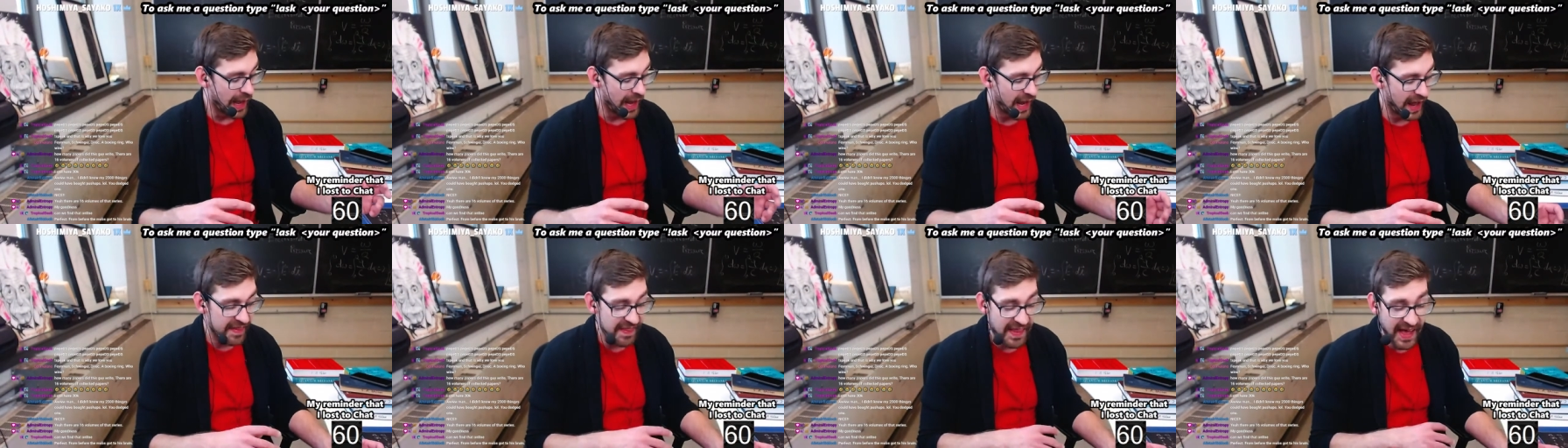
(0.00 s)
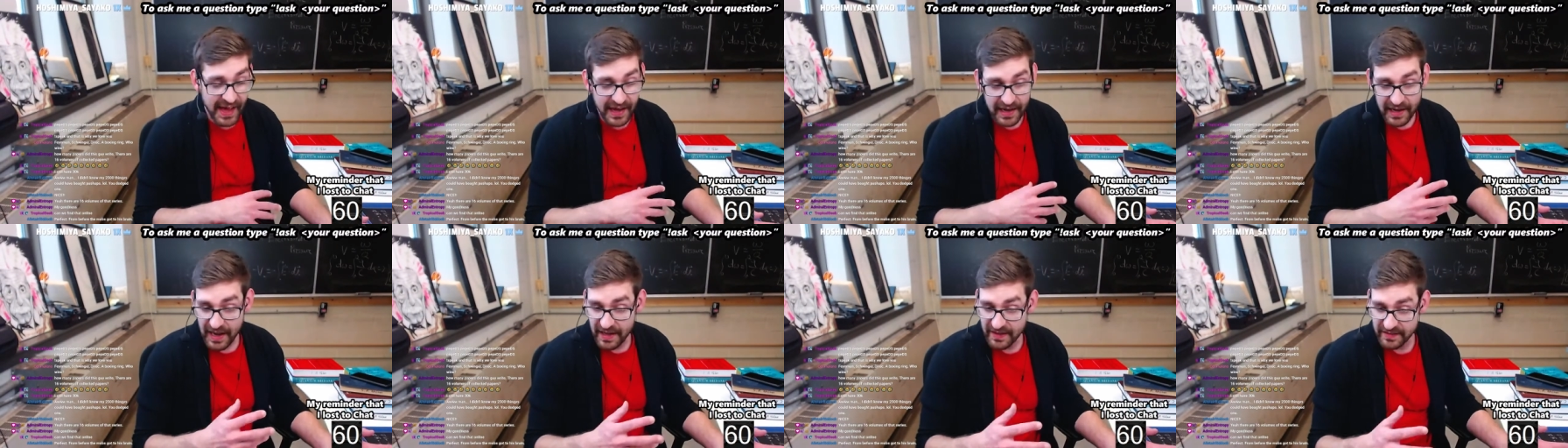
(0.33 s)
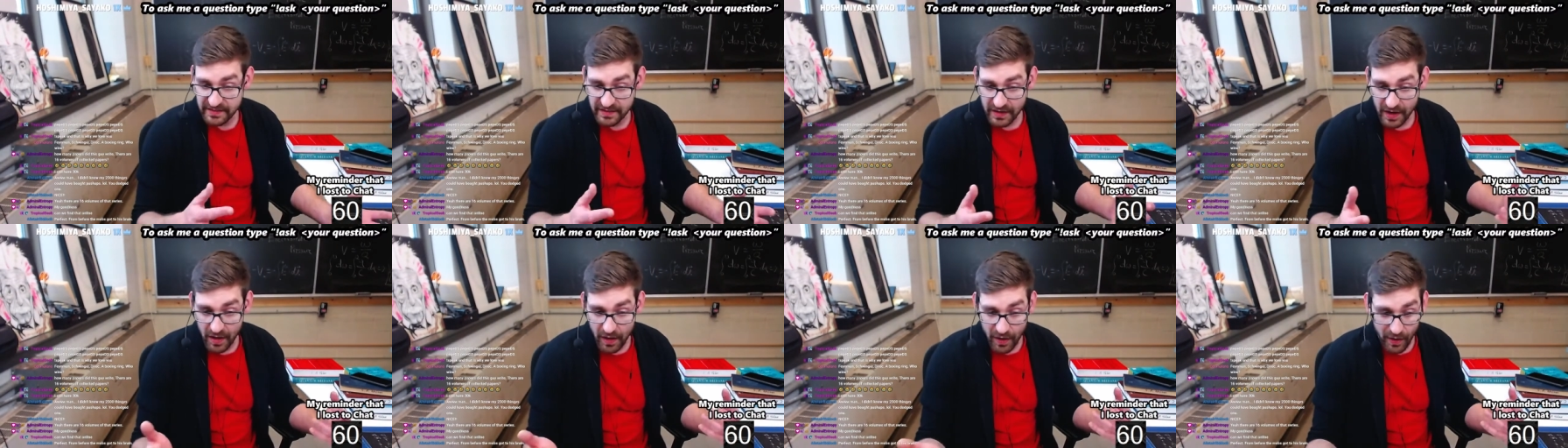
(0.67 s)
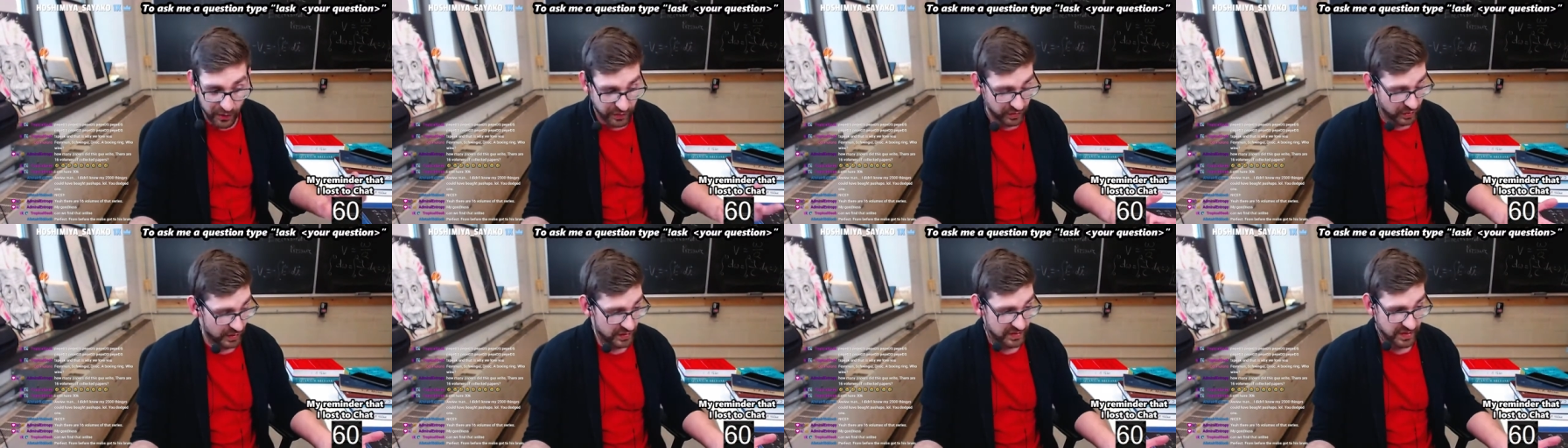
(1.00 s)
And that has
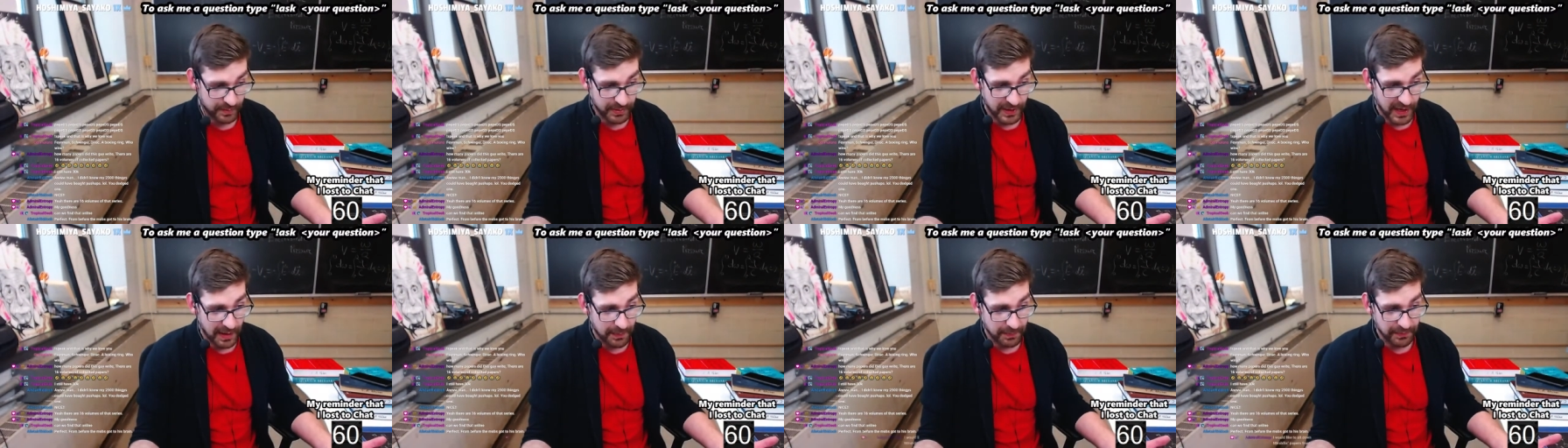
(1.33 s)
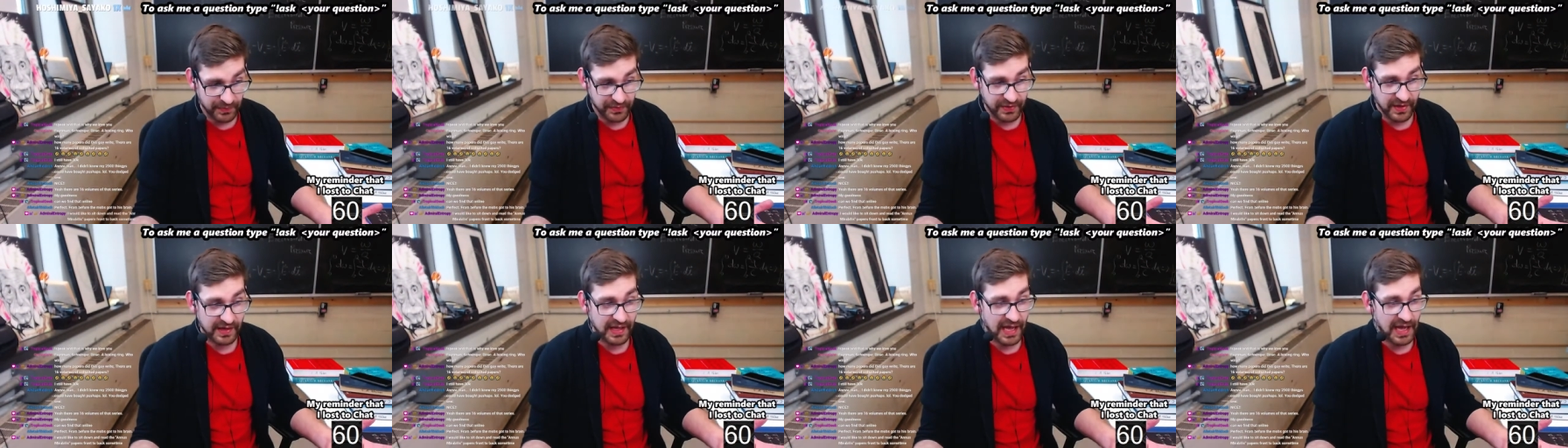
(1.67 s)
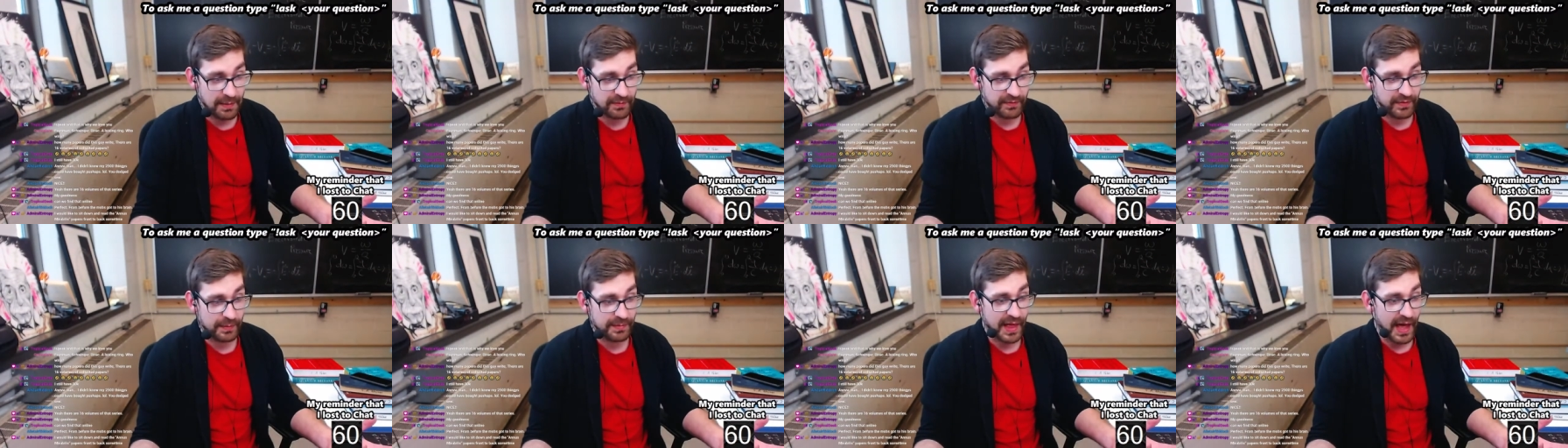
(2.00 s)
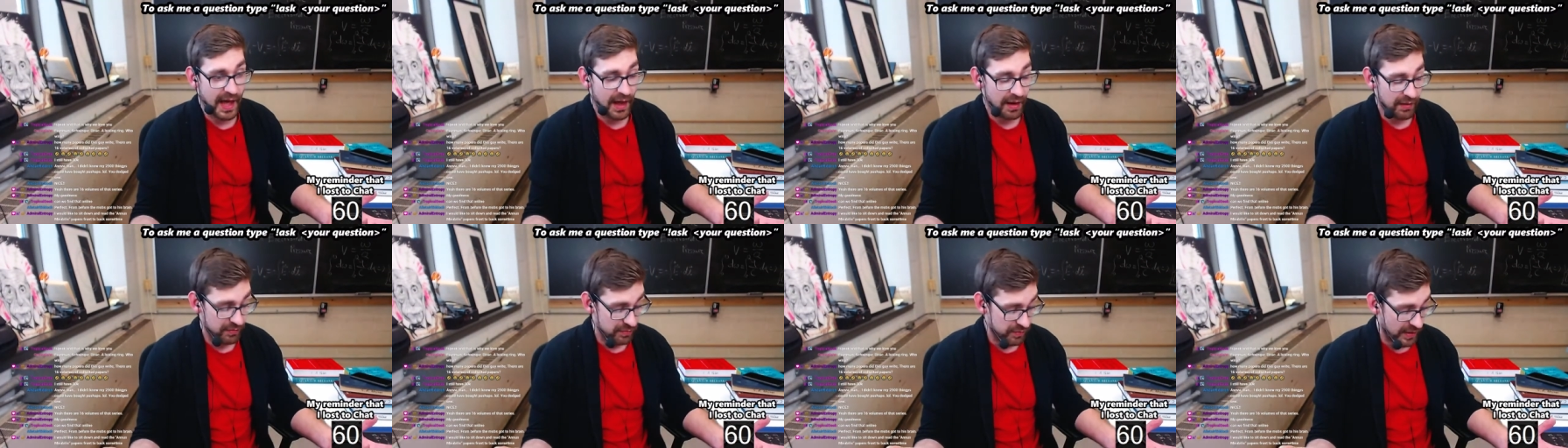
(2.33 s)
all sorts of problems that came from
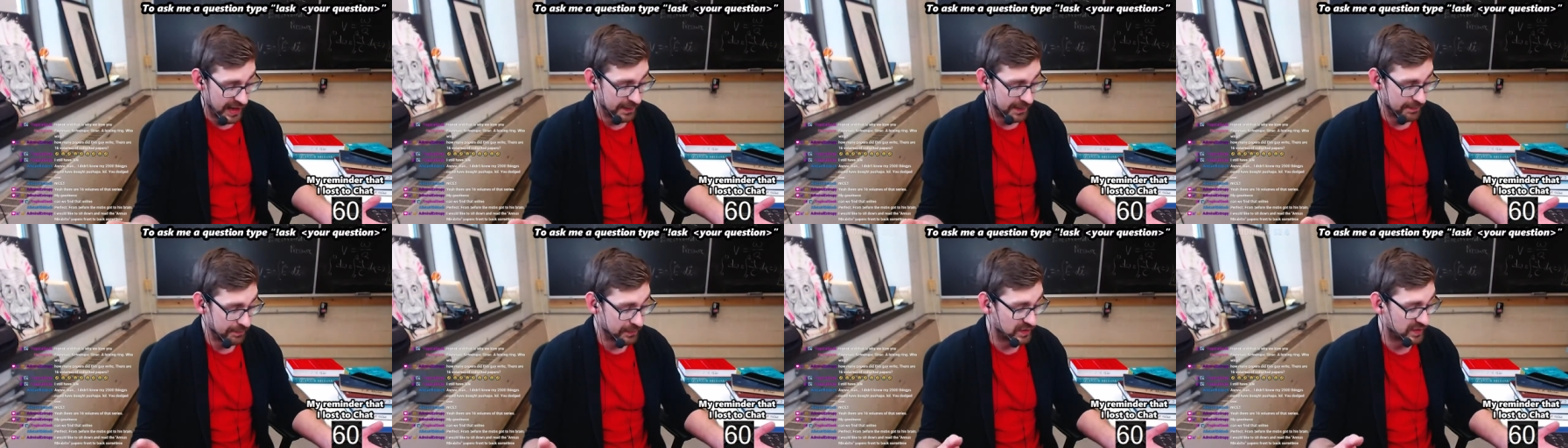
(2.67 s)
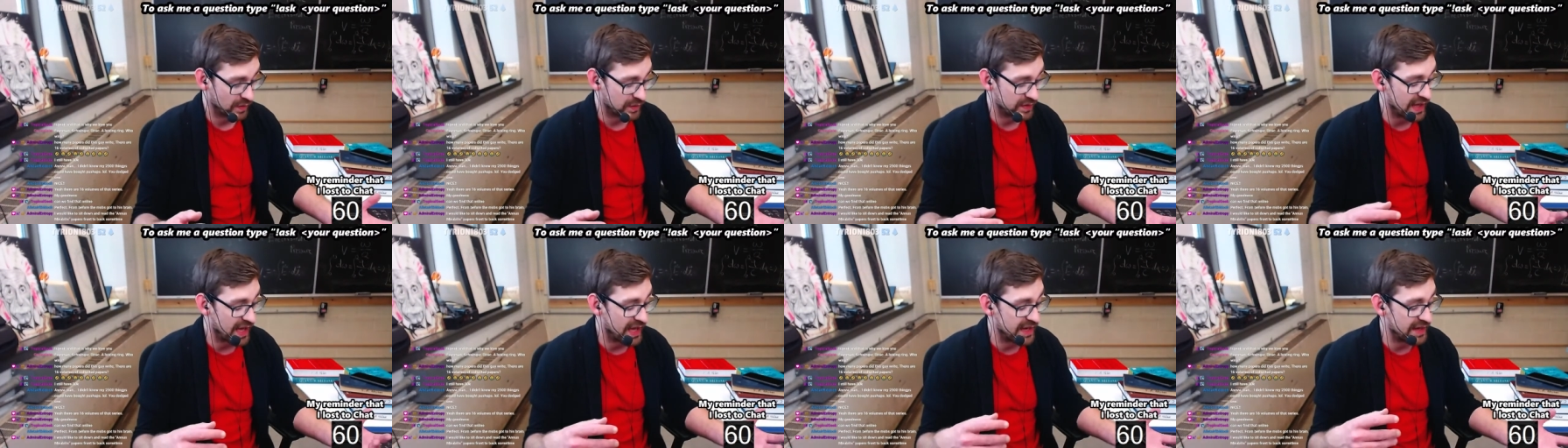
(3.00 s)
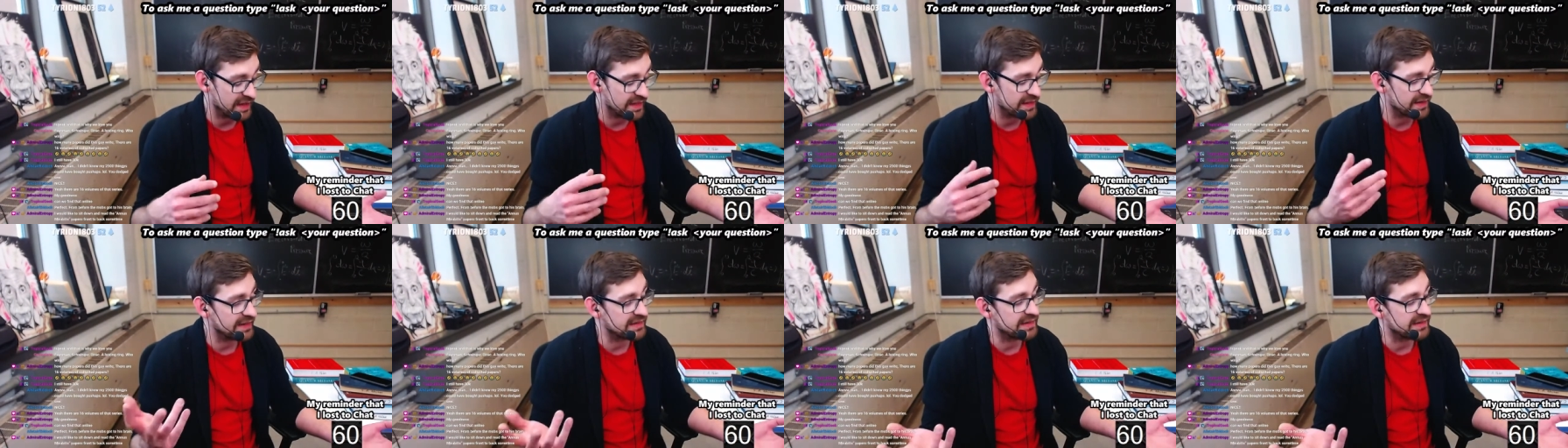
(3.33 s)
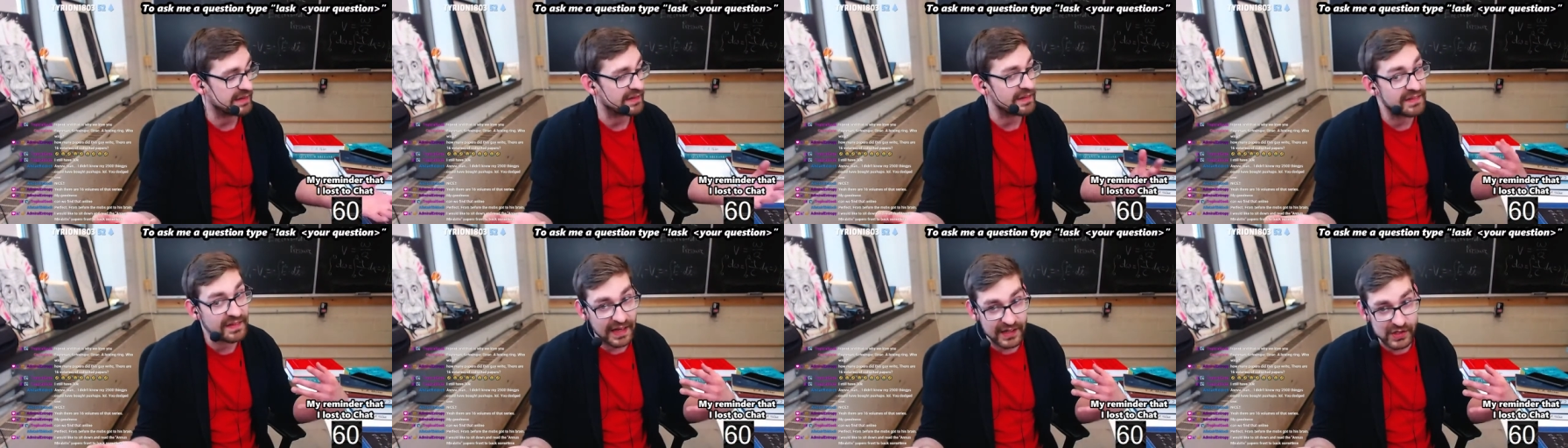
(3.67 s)
that, right? So then in the
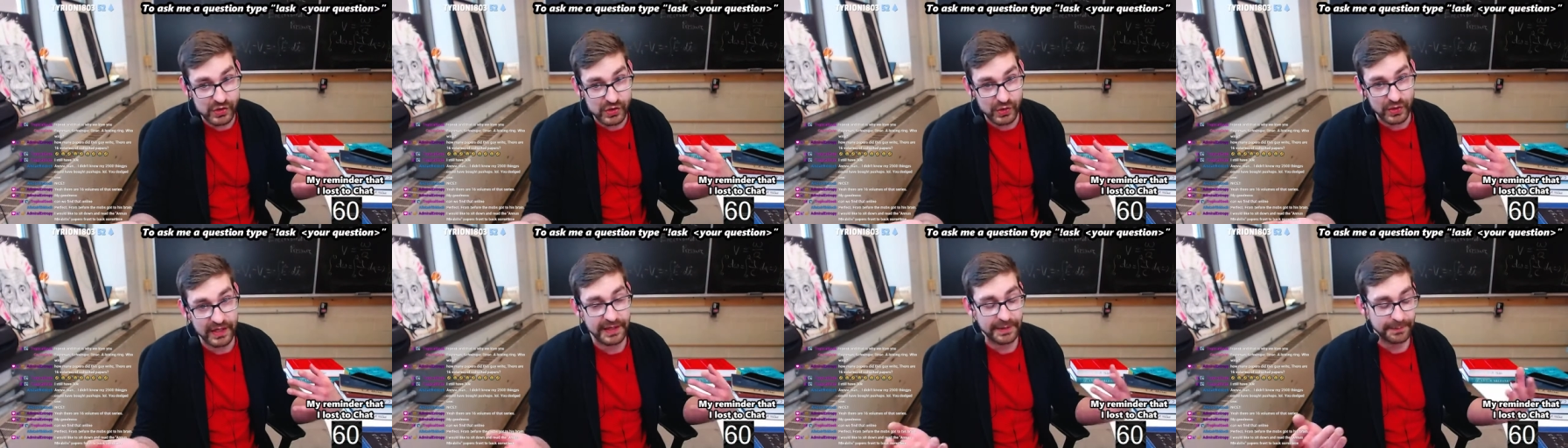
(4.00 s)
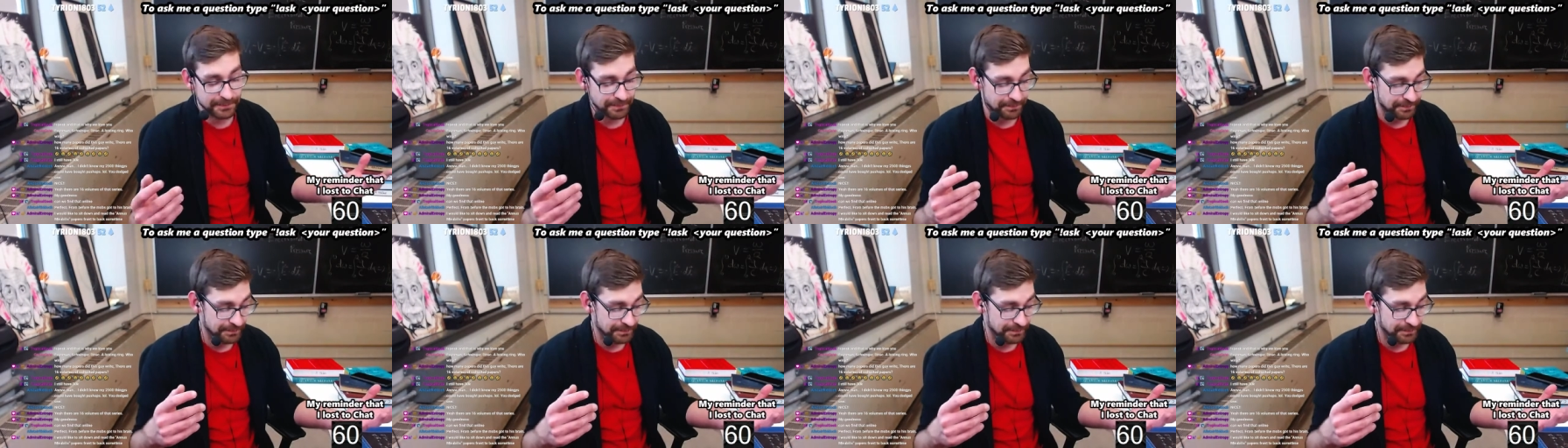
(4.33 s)
19th century,